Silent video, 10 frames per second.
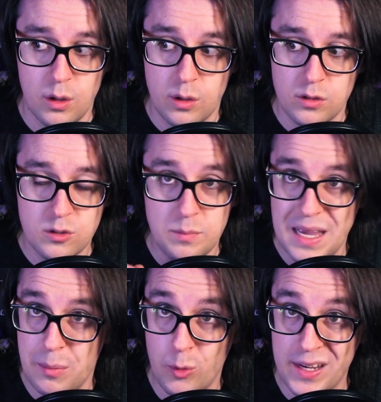So
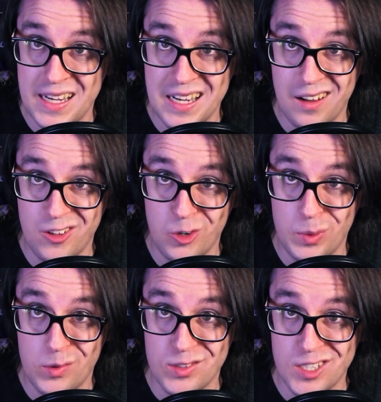maybe we can get a little bit
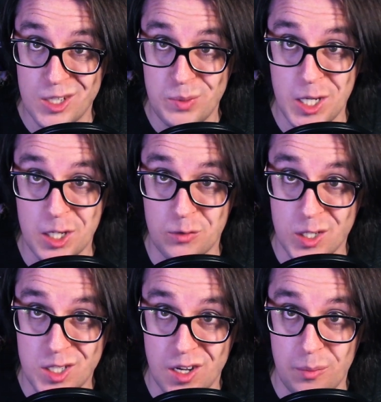of a sneak peek of what's
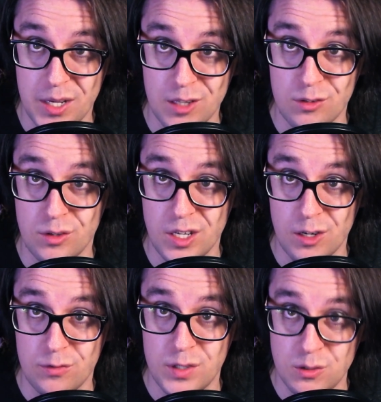coming in the near
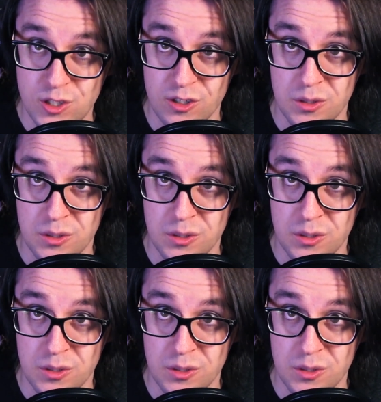future.